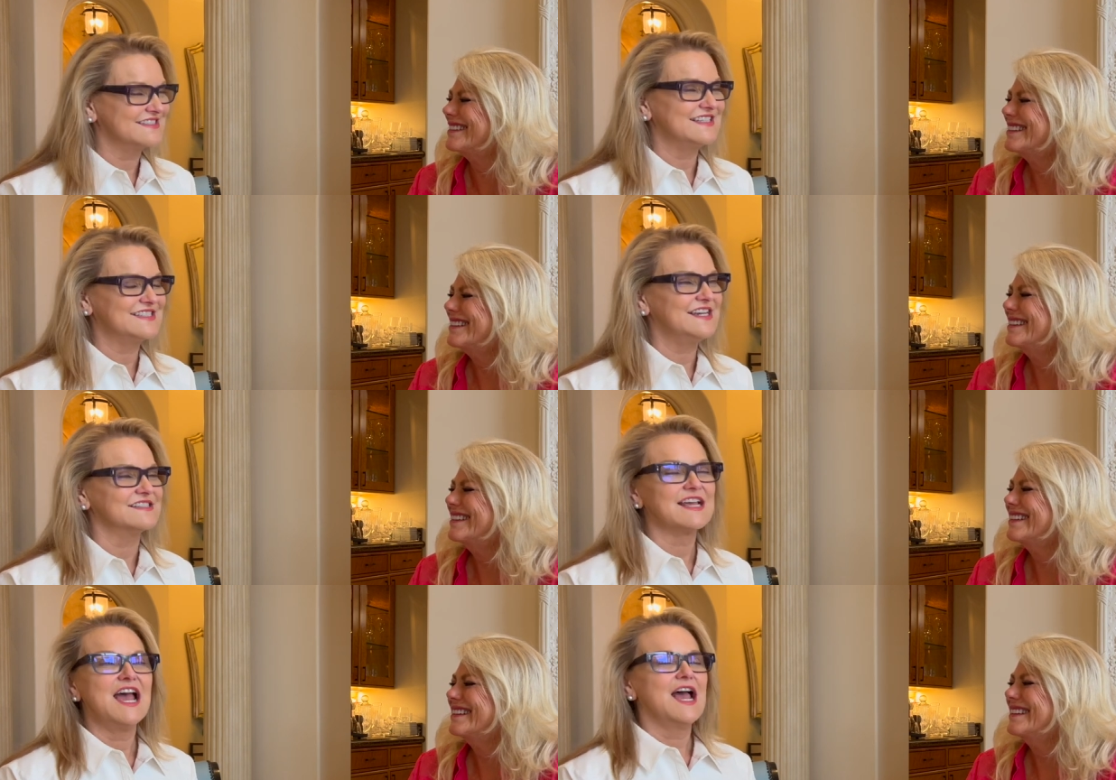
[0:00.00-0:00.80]
Speaker 1: It does.
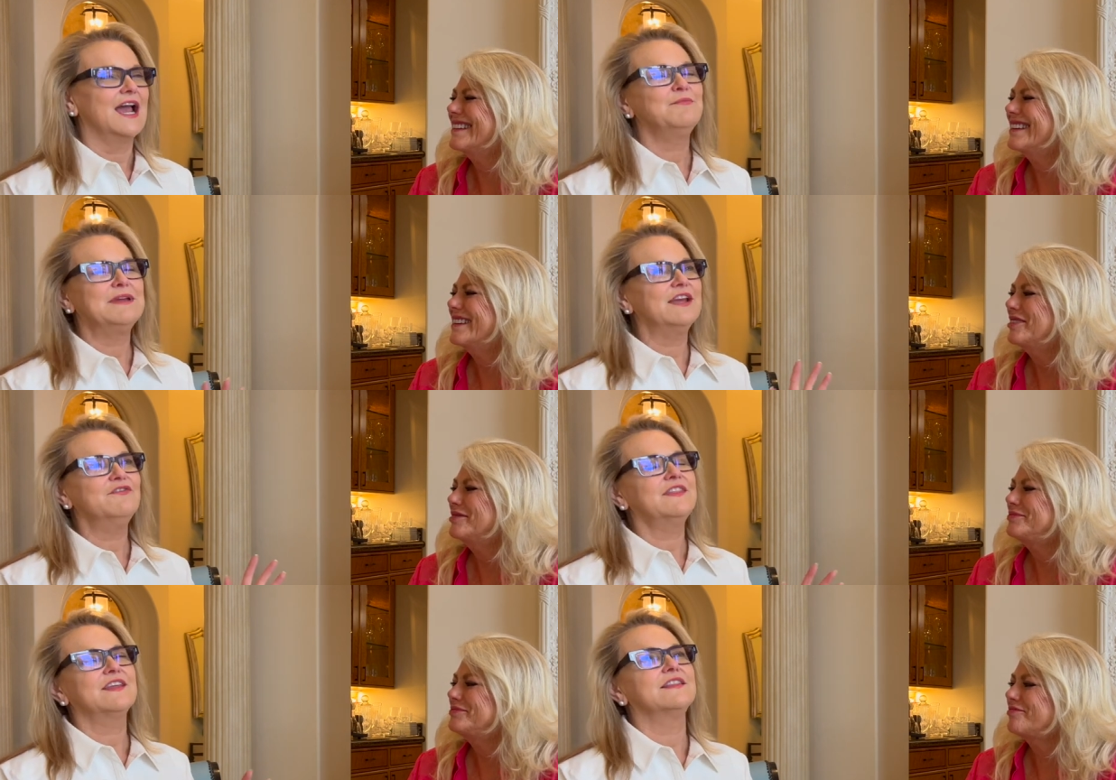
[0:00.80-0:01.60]
I mean,
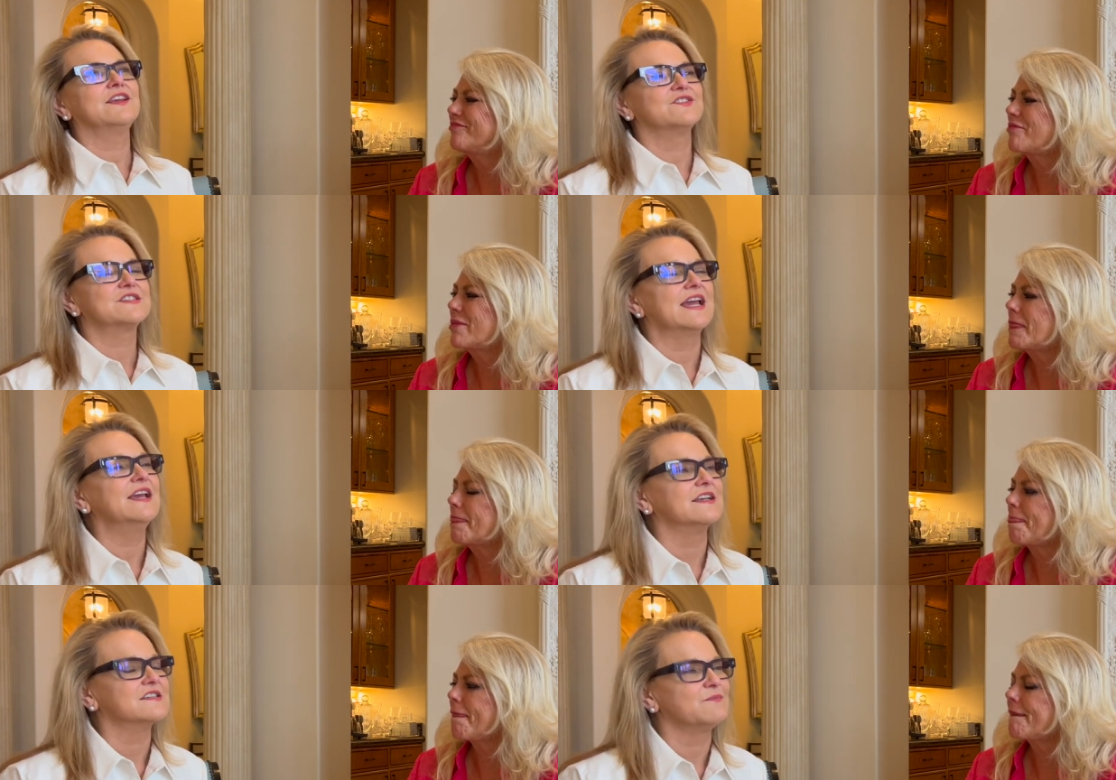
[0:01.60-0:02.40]
everything that you're
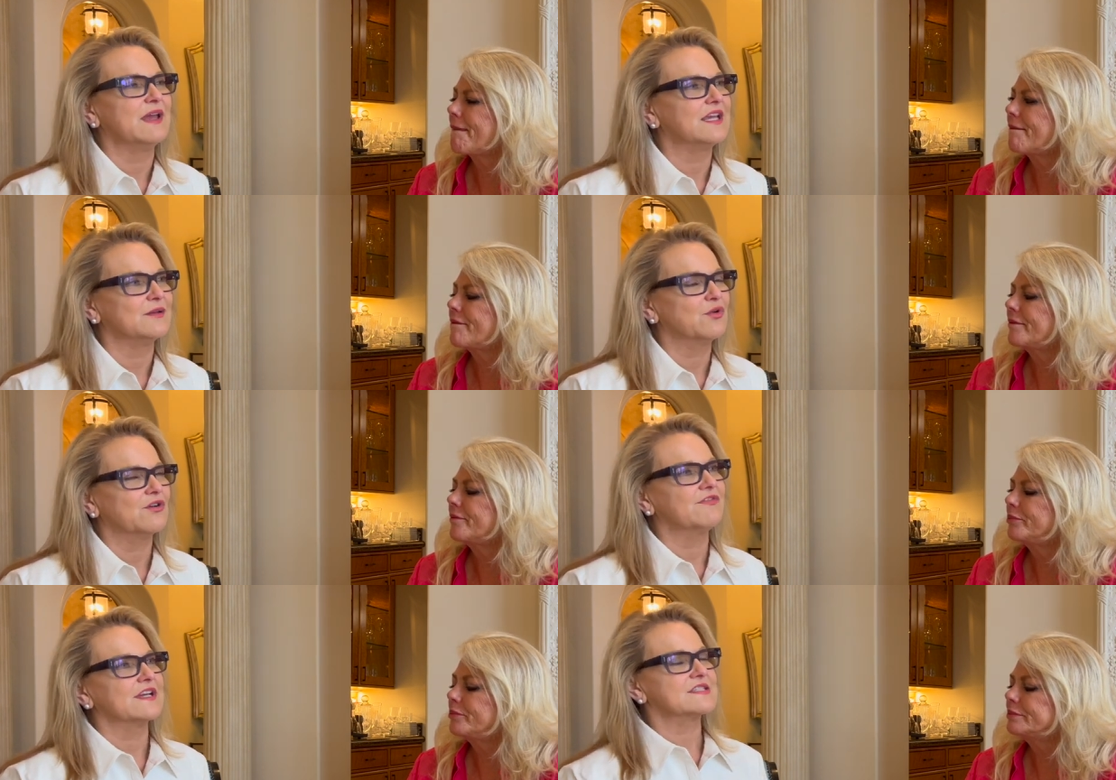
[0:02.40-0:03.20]
saying is making
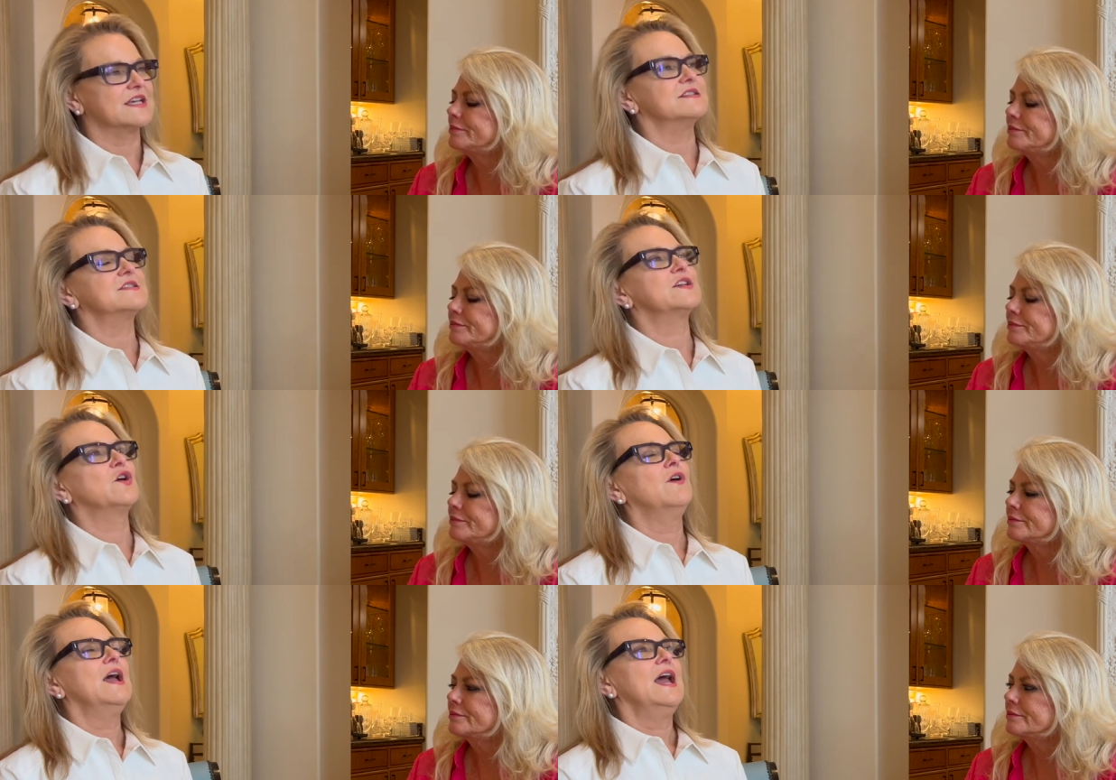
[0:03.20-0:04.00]
perfect sense.
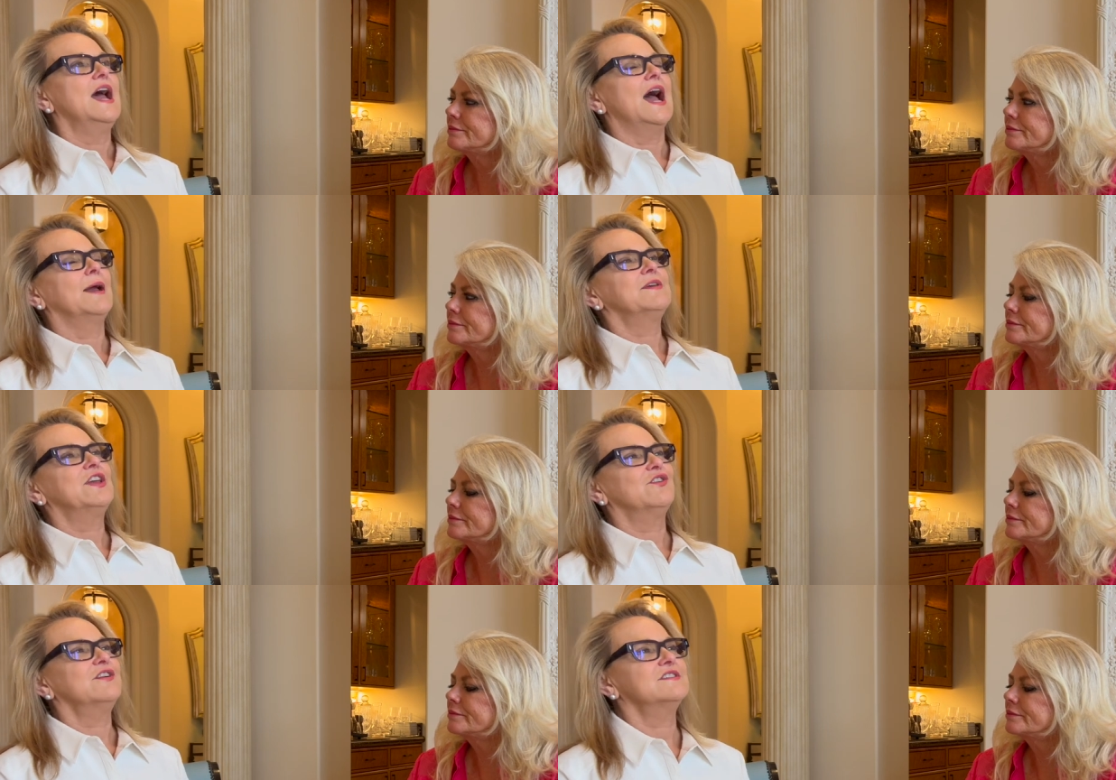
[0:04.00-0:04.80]
So I'm
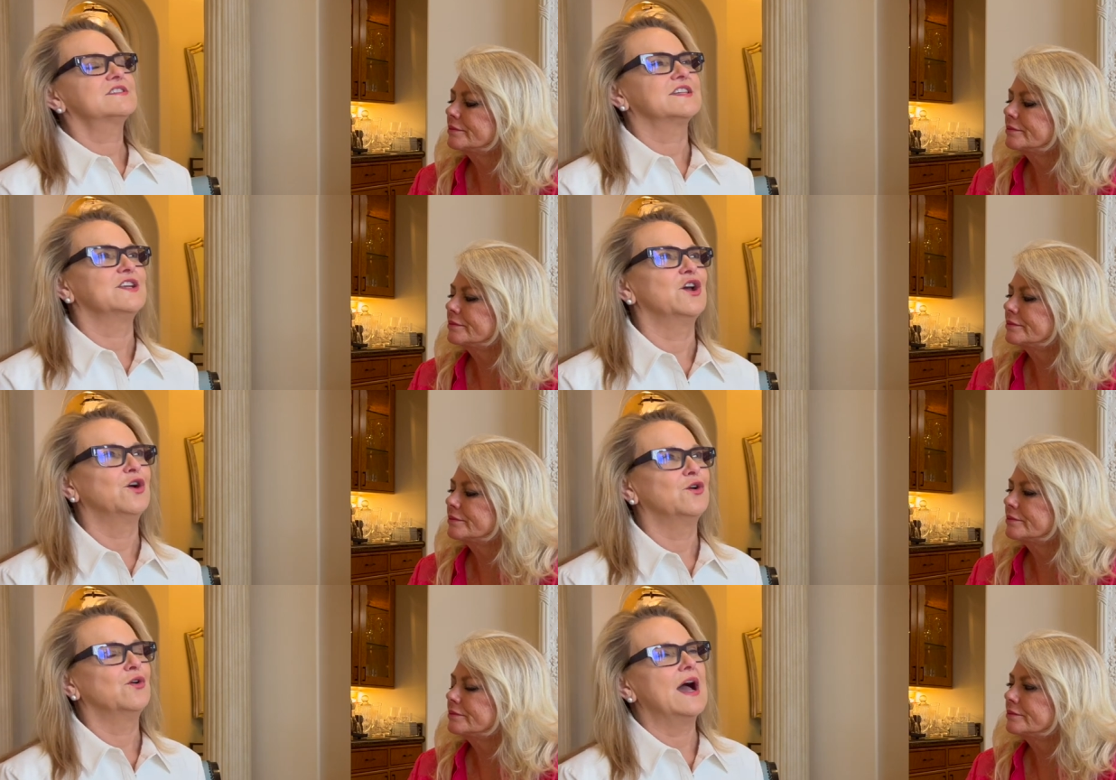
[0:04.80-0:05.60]
curious to
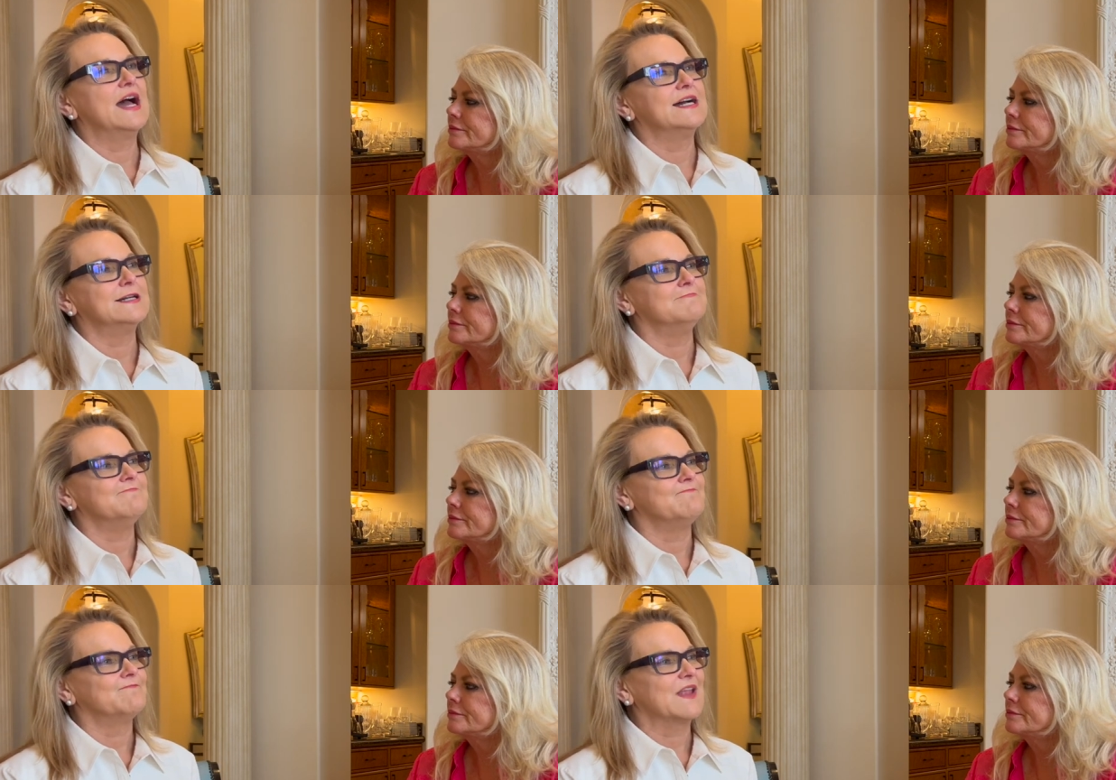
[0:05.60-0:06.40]
know.
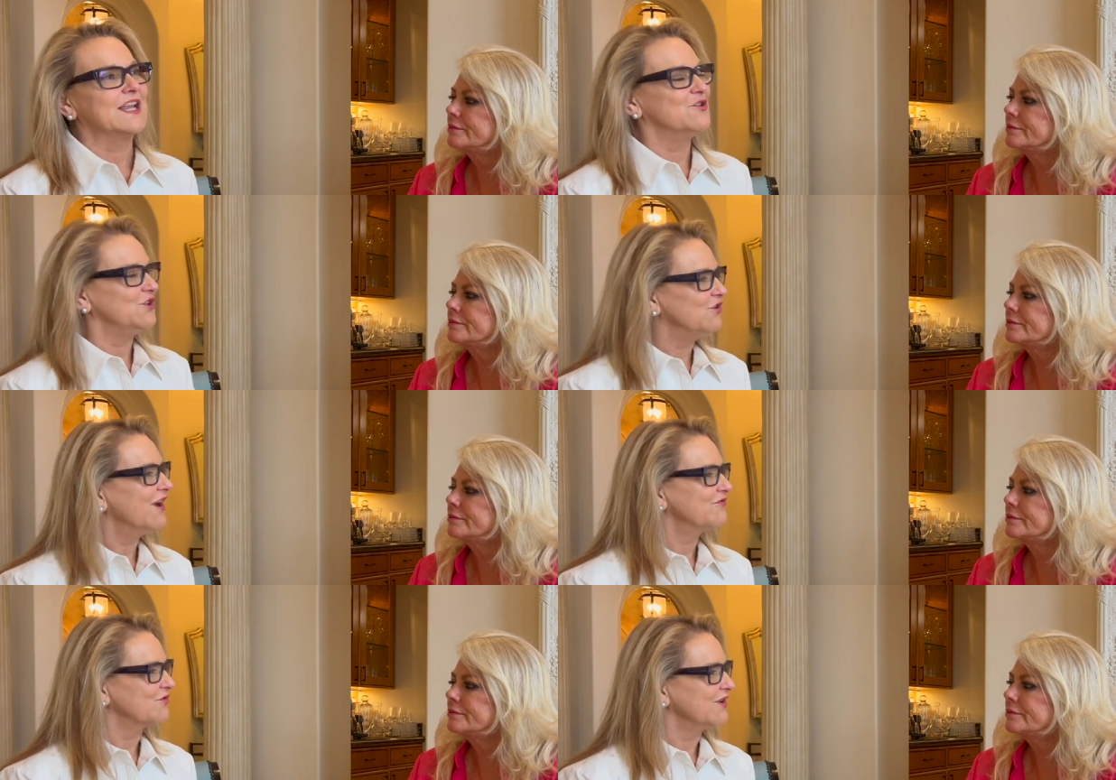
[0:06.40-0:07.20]
Um, I know you
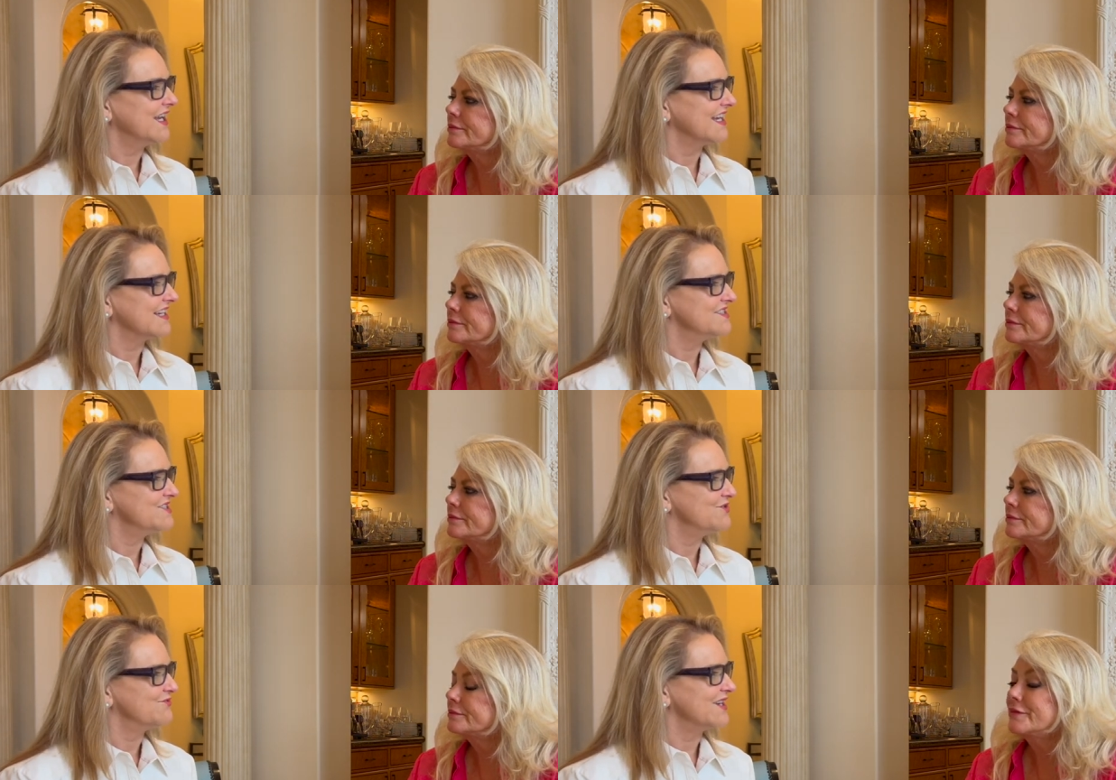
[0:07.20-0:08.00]
have three kids.
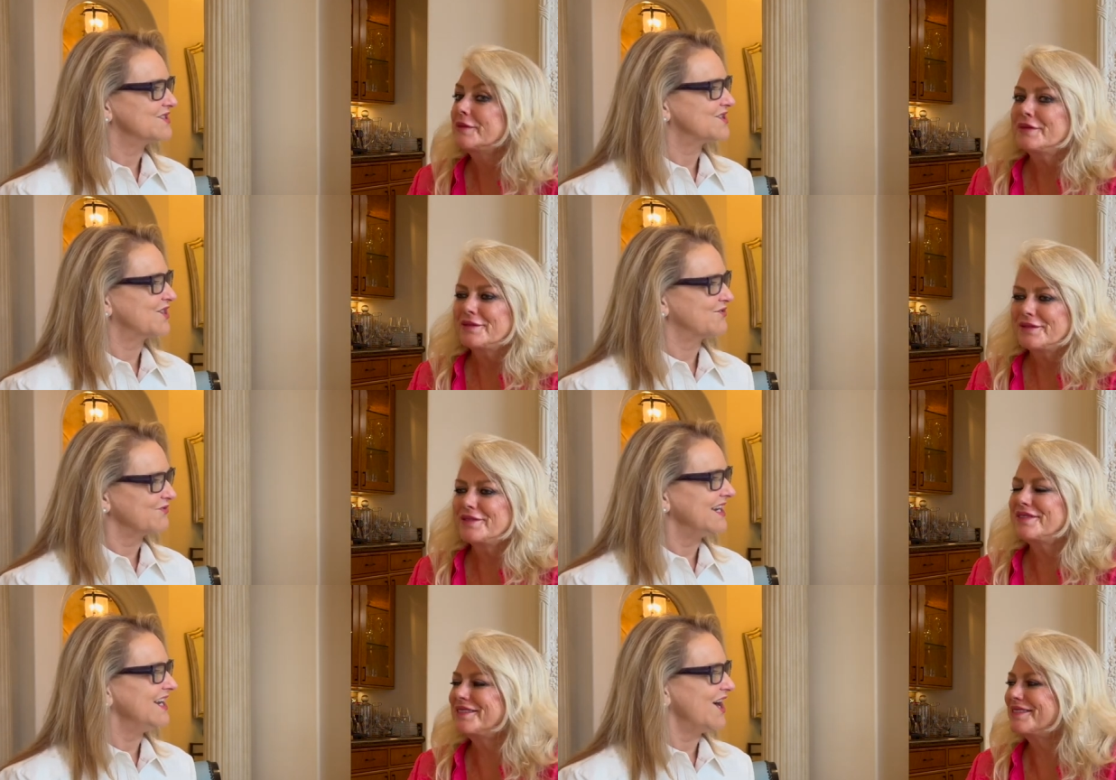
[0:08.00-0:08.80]
You raised three